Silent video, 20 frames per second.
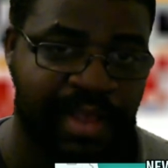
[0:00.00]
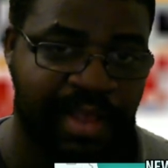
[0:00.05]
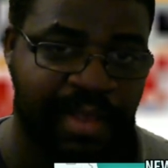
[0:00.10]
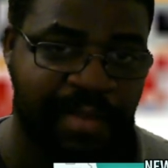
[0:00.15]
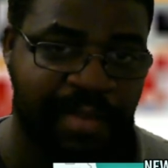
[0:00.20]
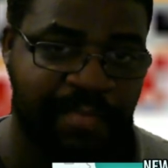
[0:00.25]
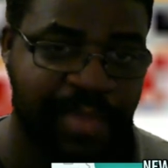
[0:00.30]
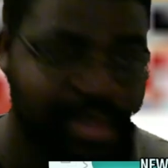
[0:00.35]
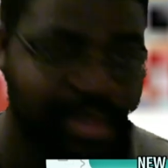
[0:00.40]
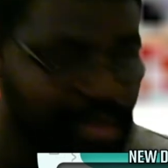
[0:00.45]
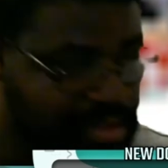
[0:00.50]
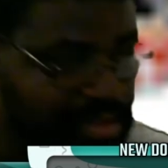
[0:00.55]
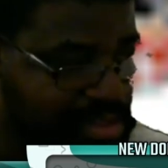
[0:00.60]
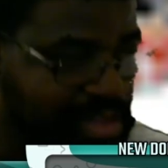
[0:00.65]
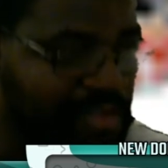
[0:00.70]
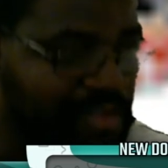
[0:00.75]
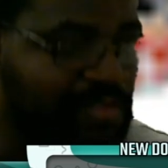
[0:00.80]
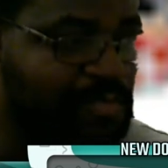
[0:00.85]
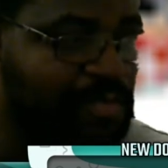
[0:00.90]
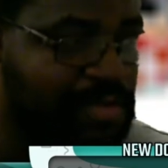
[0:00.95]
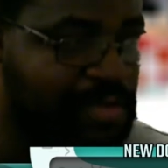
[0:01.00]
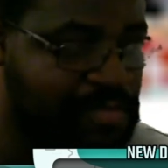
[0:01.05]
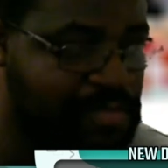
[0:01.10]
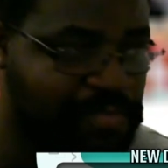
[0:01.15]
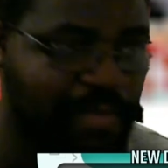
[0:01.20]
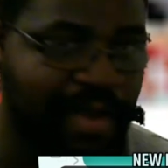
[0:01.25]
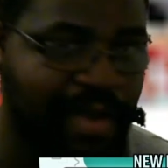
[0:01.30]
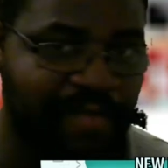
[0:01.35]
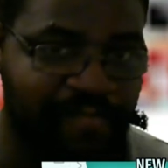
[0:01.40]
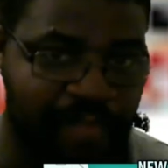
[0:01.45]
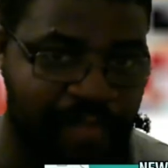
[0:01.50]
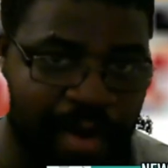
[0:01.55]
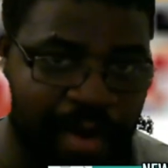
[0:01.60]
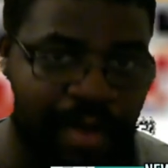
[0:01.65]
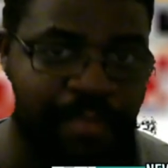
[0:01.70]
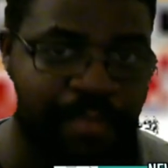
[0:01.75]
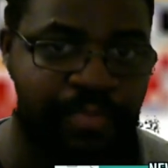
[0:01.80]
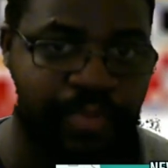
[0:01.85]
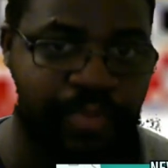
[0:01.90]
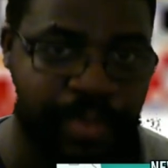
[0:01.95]
Because this was by far
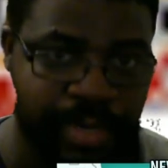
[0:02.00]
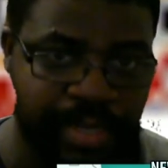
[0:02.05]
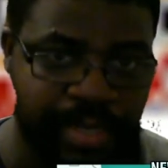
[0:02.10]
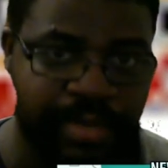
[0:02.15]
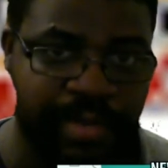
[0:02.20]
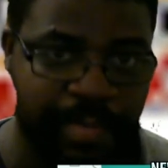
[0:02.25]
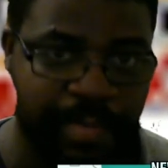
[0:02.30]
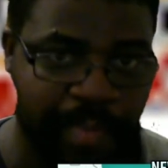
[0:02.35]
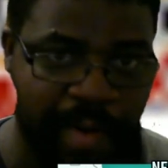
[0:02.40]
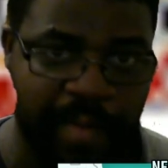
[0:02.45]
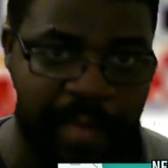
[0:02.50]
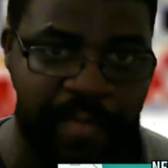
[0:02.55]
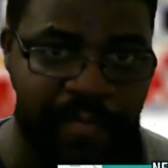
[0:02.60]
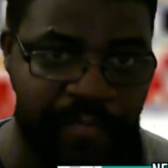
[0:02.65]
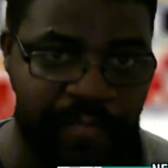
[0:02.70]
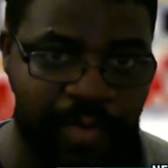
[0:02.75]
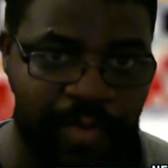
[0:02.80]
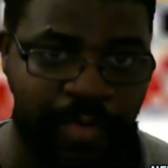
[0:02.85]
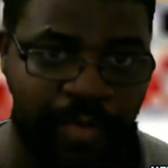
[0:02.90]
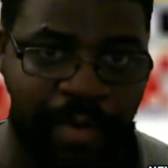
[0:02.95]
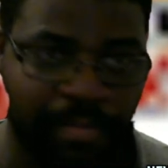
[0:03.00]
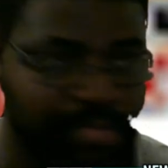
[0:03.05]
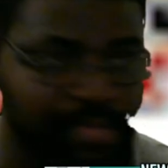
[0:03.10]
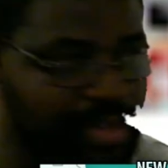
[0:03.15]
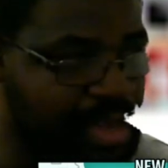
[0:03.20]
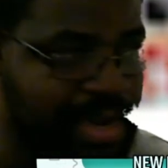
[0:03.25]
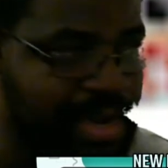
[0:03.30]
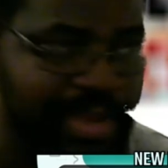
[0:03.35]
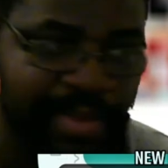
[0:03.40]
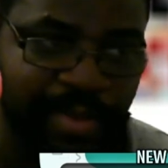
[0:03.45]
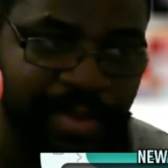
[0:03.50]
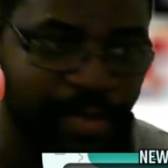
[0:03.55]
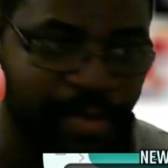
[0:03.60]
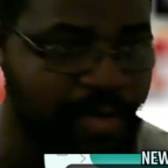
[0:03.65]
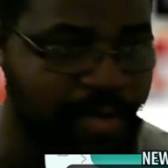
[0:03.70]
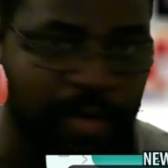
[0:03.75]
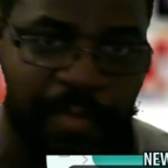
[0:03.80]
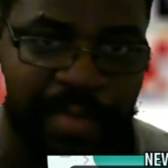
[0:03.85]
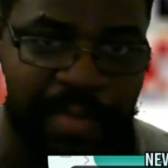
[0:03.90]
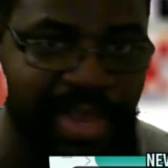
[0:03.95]
a pretty good pay-per-view. I'm telling you, you
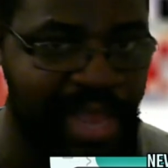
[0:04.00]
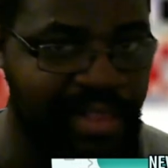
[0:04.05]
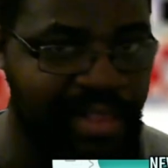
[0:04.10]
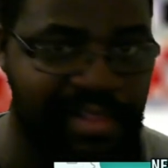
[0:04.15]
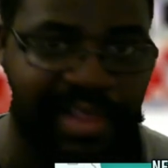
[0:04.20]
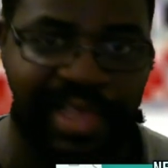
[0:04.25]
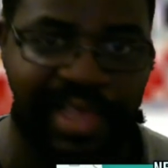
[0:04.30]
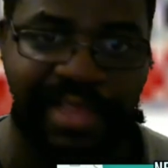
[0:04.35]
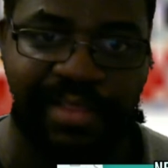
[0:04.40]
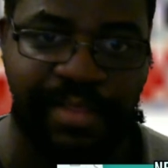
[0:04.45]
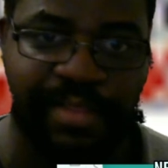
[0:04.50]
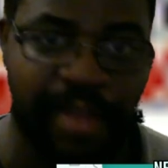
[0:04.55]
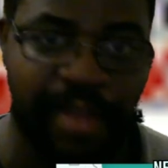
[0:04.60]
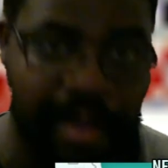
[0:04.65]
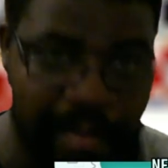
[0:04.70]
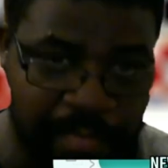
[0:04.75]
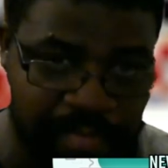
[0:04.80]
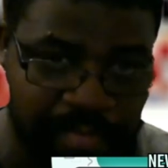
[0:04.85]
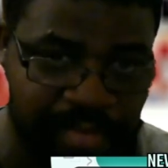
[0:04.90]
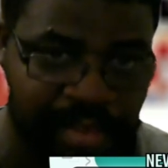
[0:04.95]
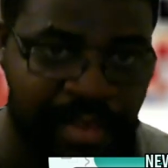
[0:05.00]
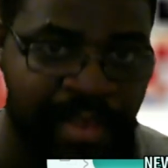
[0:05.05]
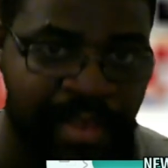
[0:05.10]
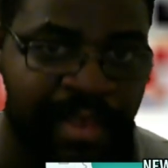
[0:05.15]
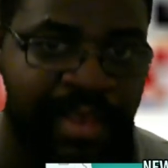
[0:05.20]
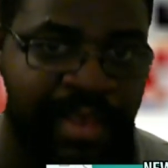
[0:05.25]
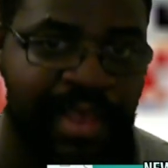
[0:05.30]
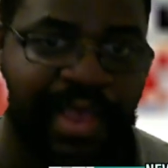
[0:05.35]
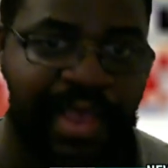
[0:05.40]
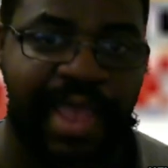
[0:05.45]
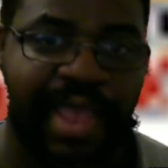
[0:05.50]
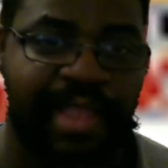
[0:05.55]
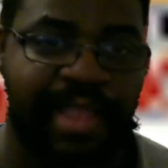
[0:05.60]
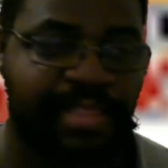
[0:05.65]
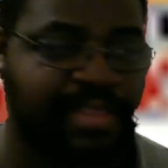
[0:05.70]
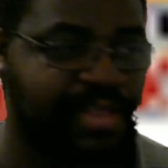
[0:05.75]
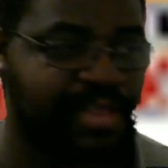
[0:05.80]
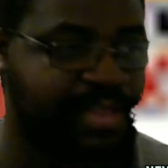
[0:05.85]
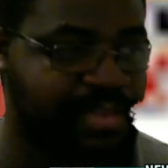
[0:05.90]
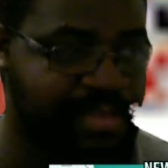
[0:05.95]
know me, I take dumps at
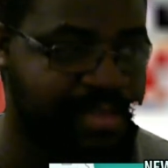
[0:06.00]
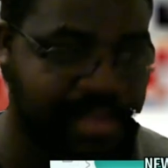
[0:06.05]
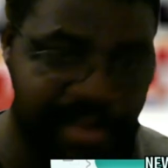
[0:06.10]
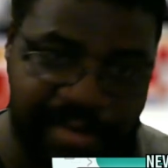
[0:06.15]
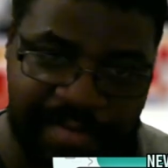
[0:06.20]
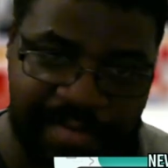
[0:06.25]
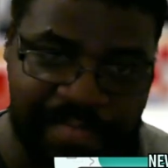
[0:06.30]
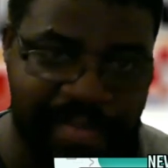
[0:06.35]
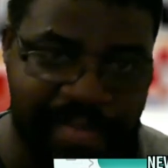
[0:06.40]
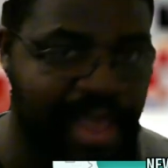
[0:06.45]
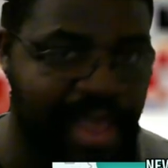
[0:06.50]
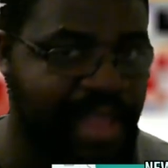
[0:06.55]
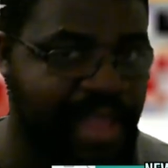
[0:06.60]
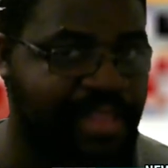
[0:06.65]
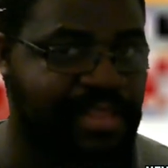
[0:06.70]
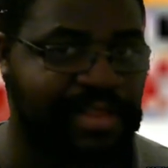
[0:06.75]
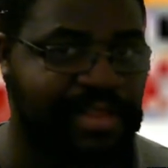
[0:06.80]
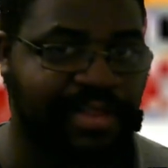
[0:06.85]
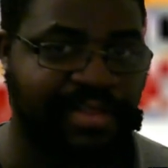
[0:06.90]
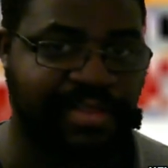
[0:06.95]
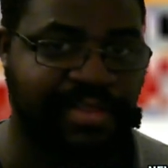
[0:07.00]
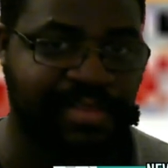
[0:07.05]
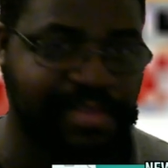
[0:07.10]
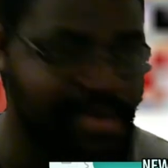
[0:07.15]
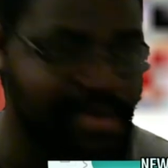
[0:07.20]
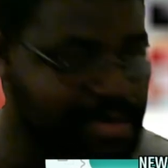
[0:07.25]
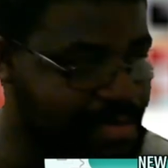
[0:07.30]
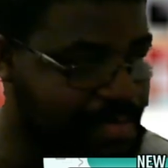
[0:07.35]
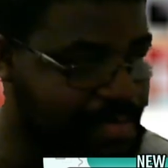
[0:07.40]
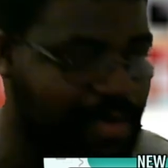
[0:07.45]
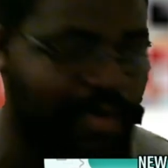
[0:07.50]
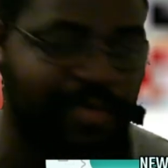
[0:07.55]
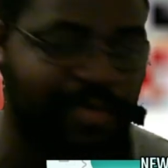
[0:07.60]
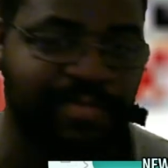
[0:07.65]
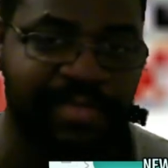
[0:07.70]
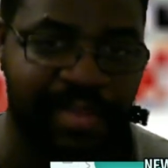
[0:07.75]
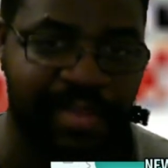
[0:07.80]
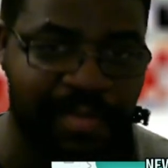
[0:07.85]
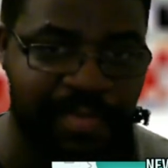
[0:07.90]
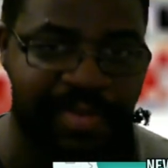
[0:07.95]
the dump on
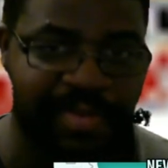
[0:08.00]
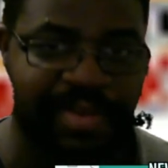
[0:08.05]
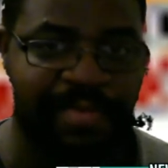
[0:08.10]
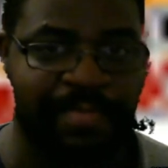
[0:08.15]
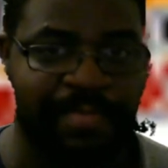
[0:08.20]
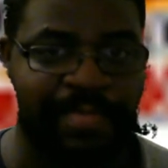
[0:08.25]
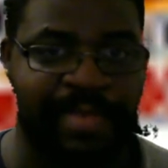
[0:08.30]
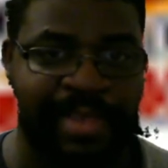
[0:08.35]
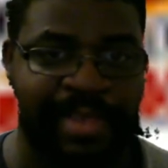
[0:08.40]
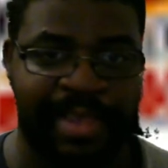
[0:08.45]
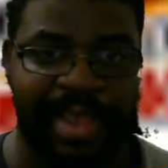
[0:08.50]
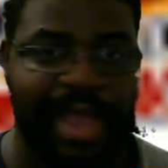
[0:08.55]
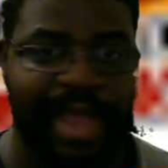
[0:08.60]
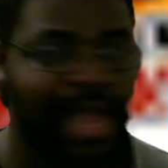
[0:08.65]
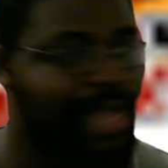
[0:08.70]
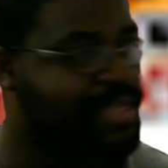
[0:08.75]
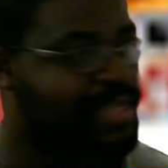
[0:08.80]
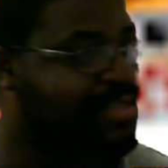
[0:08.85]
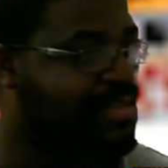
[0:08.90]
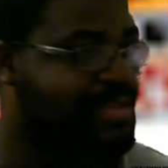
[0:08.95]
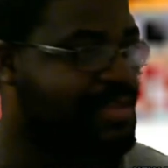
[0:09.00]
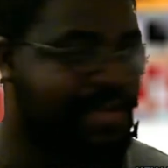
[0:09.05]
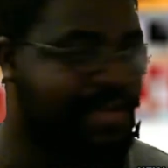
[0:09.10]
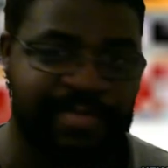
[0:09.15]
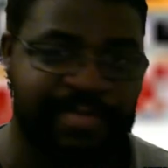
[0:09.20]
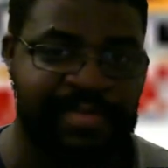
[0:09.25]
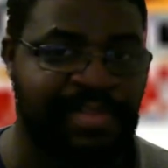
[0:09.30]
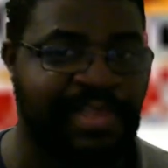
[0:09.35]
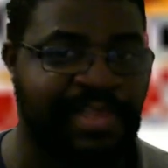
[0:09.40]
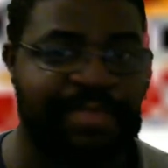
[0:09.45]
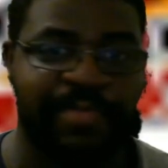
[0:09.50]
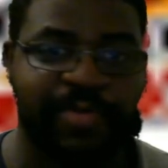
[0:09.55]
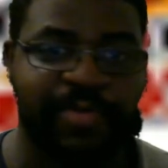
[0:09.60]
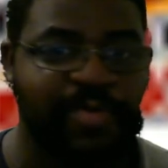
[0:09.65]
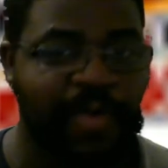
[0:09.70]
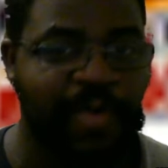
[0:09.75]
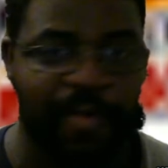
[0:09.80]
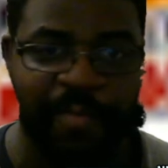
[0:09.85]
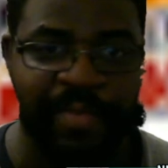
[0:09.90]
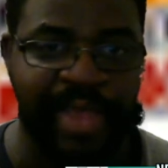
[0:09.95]
WWE. I seriously, you
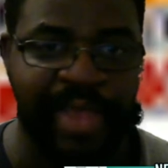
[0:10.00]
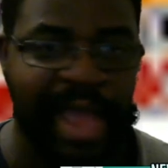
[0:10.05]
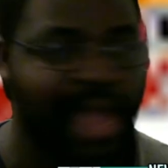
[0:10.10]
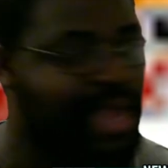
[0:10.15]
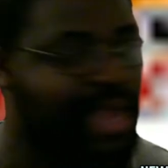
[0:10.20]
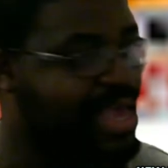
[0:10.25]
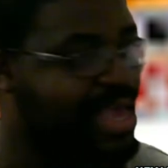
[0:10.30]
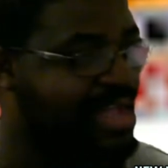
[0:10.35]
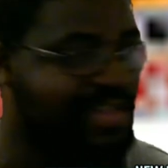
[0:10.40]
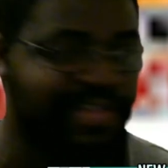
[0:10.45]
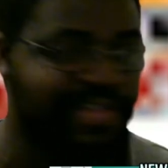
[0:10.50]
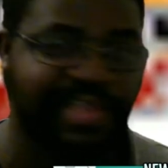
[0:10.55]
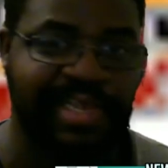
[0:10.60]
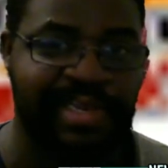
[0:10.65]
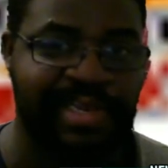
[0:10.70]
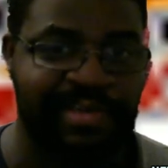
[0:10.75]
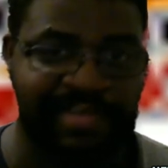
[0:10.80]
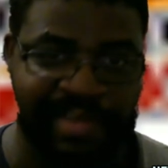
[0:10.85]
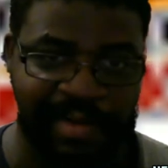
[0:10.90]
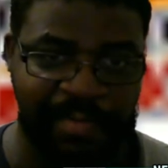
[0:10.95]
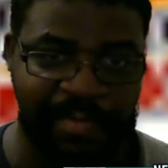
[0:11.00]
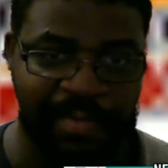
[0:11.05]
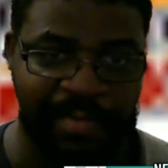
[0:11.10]
know me, I can't stand this company.